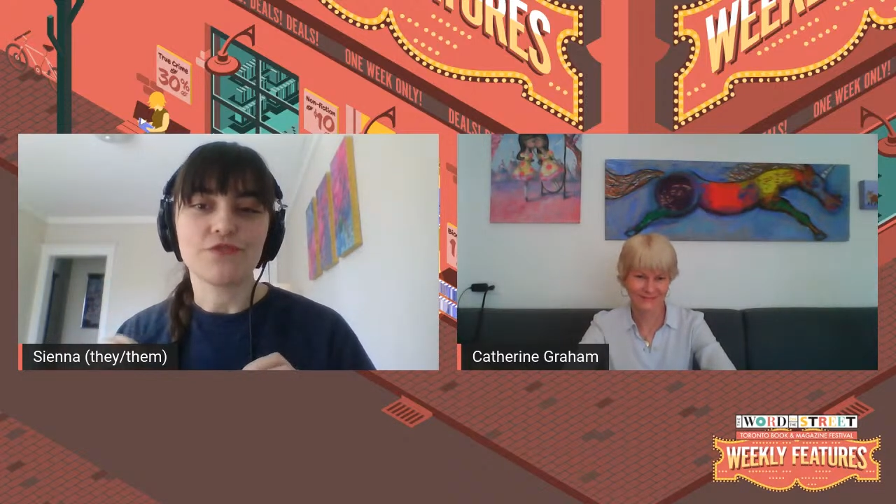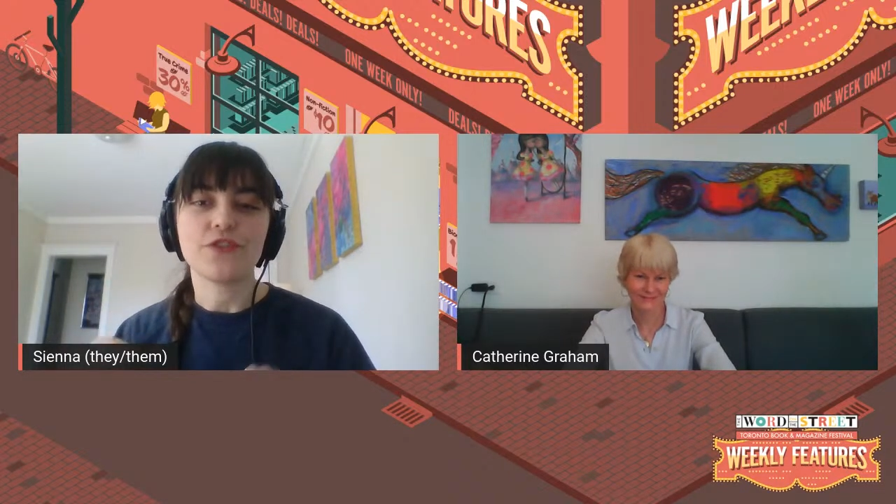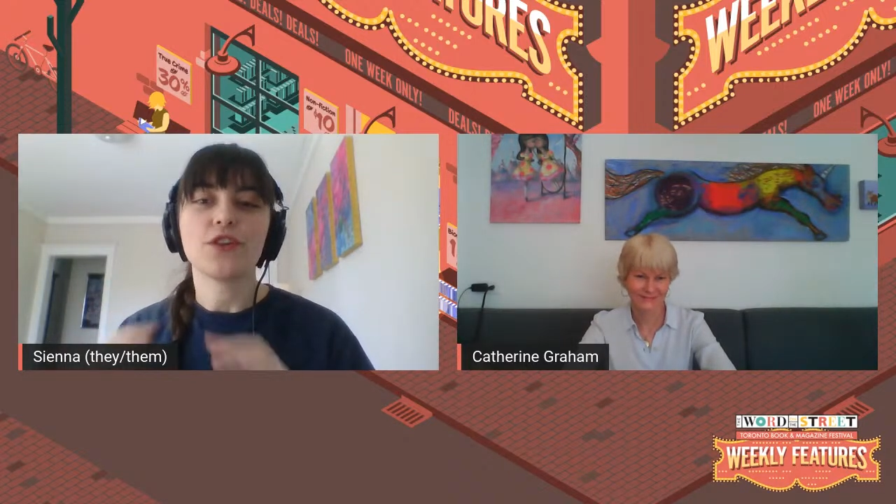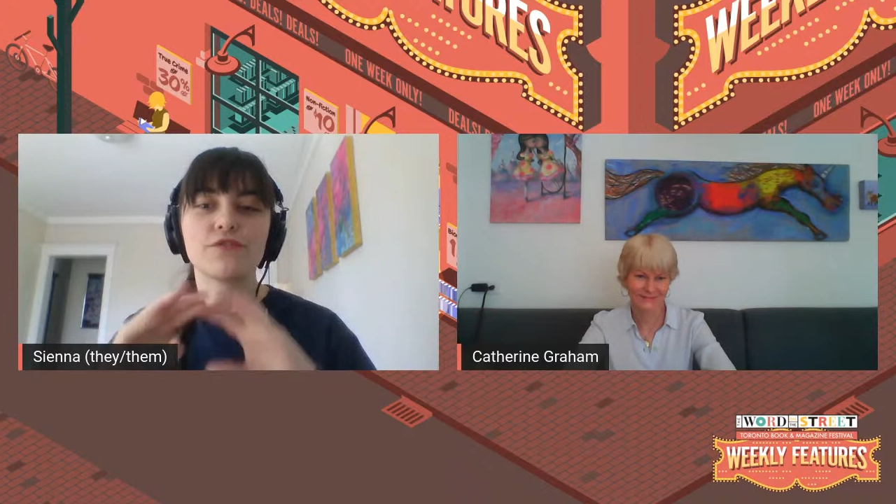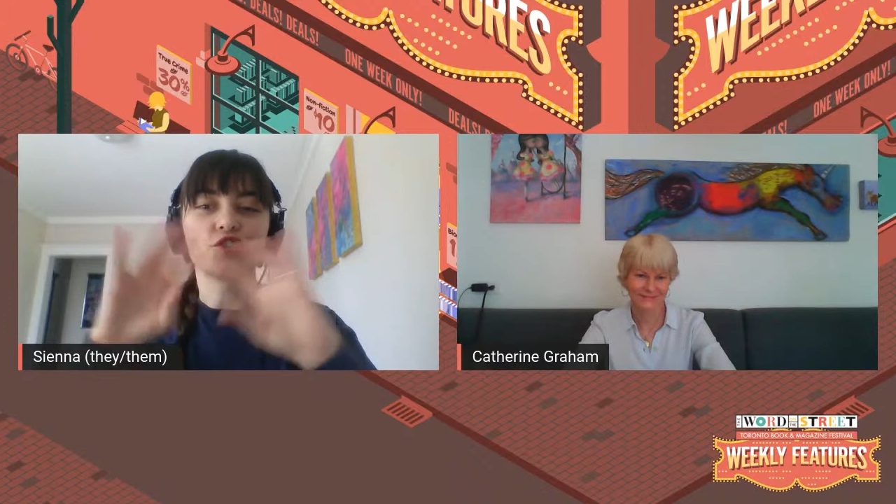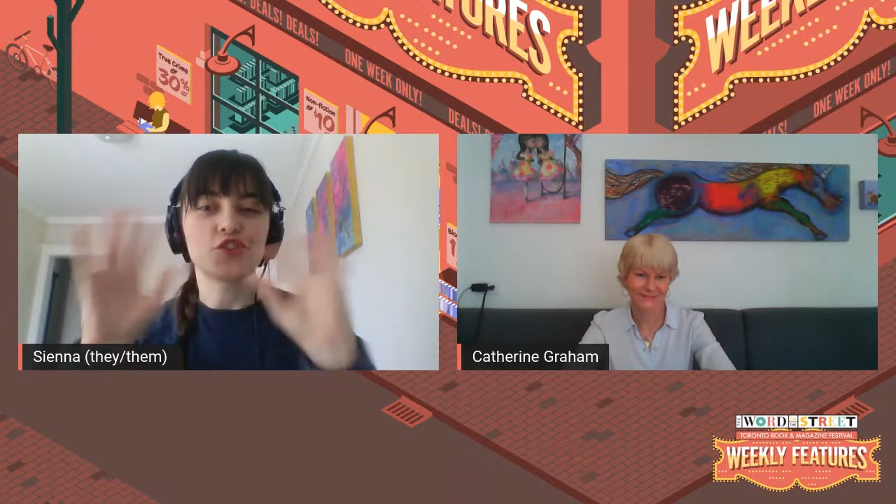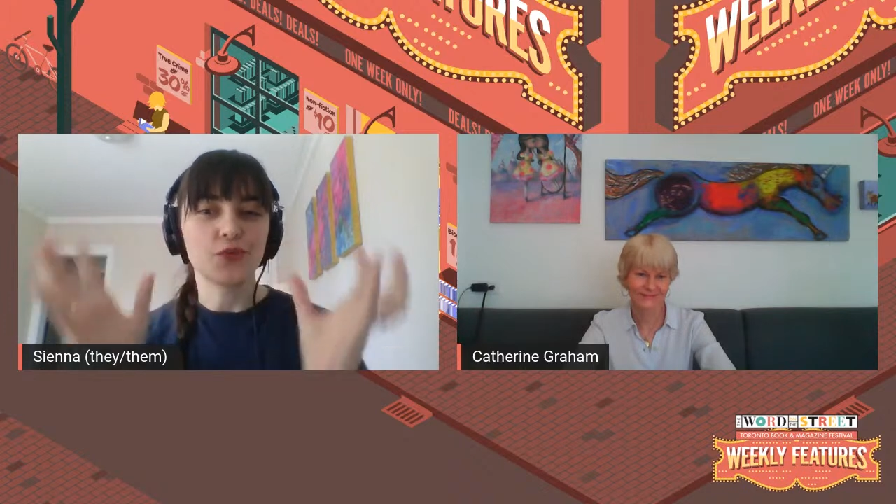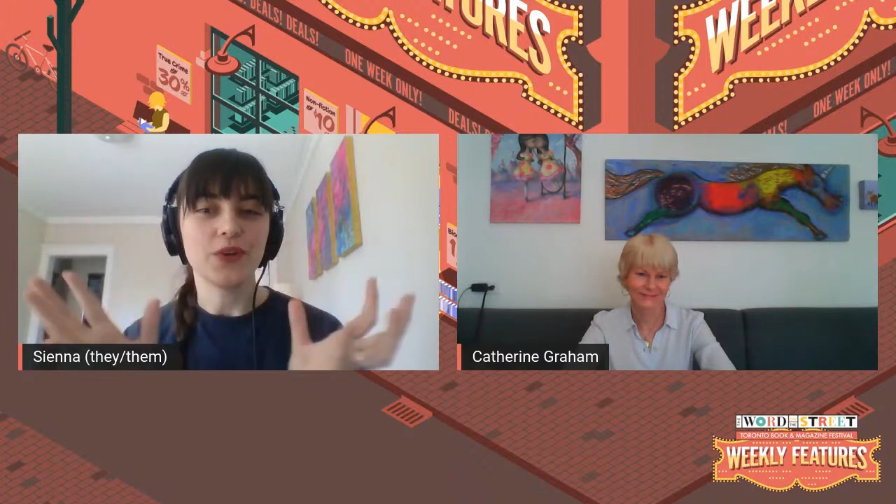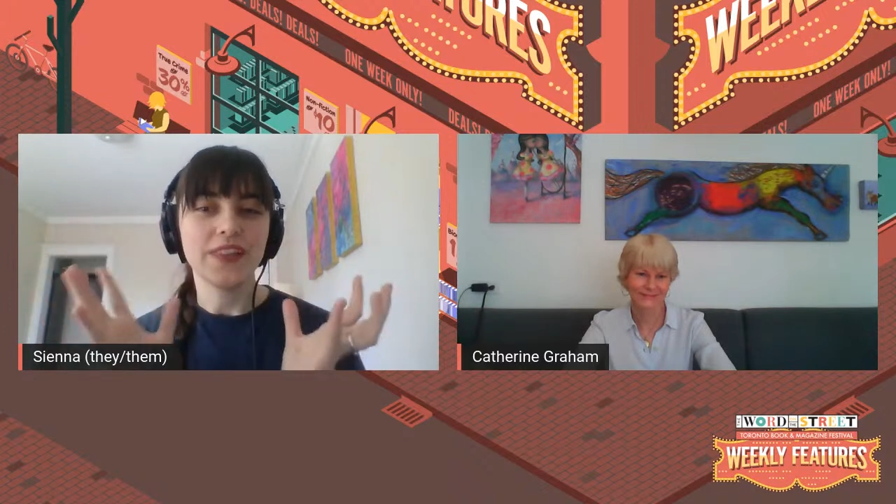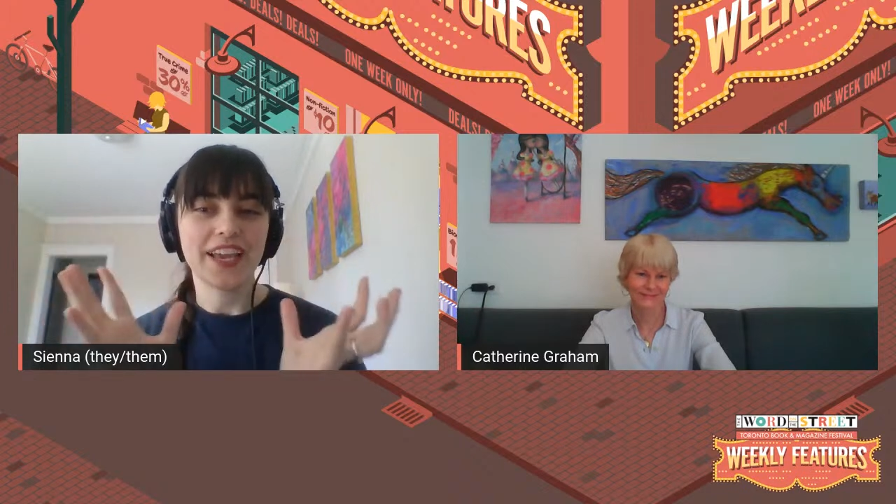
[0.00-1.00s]
full of
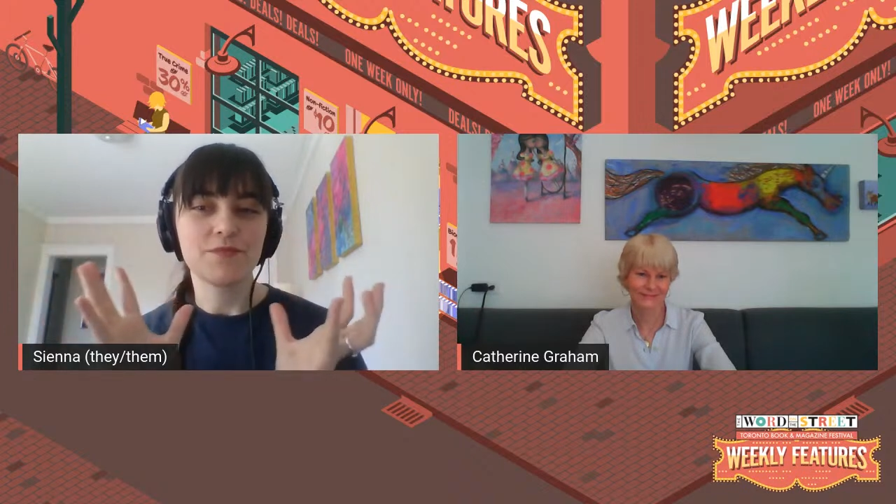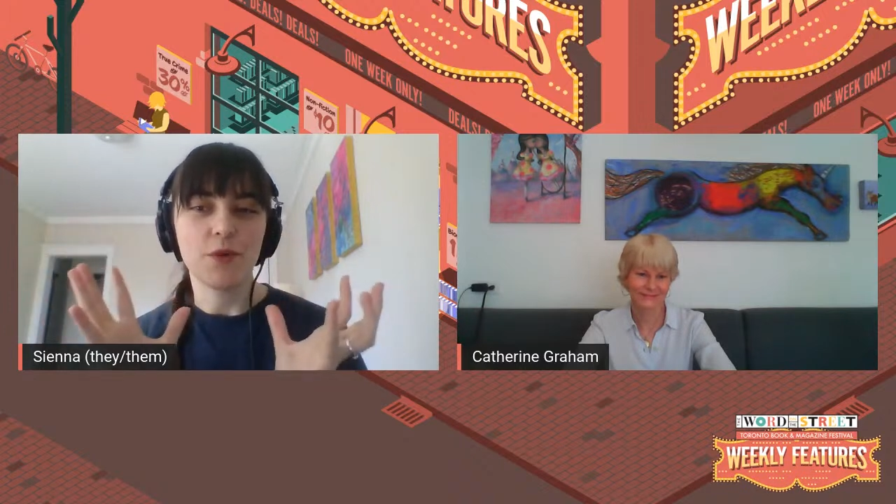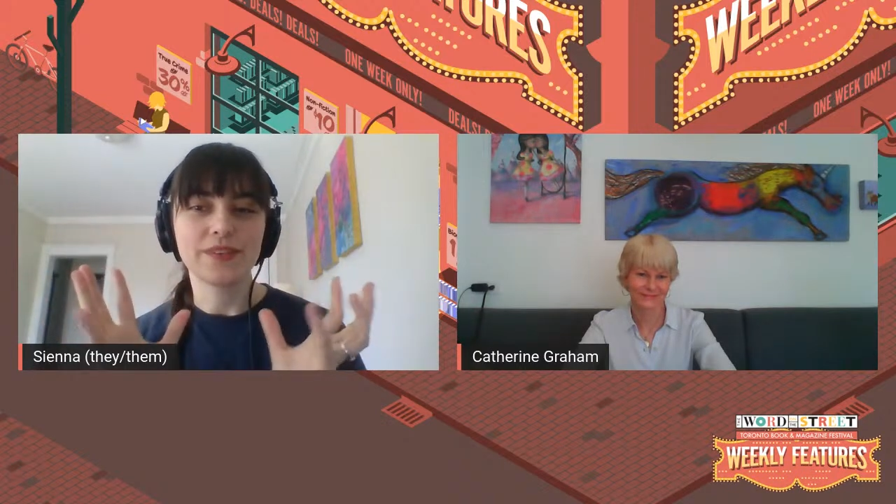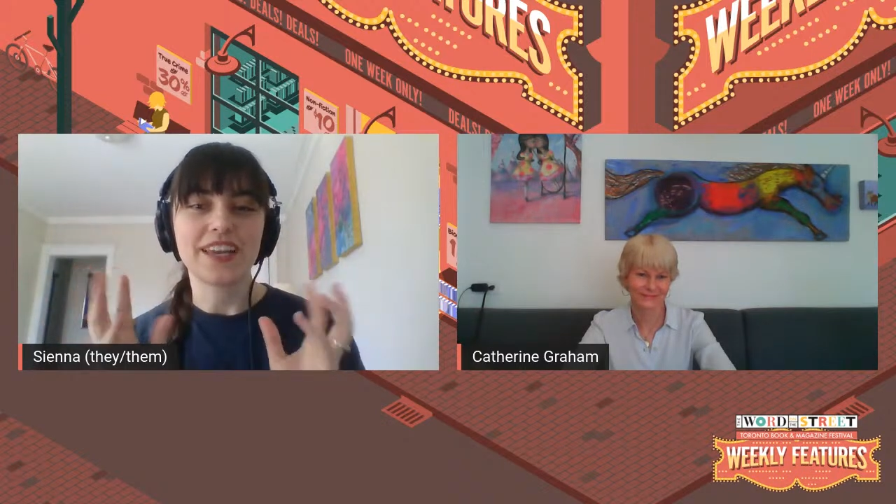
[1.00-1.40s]
jewel-like moments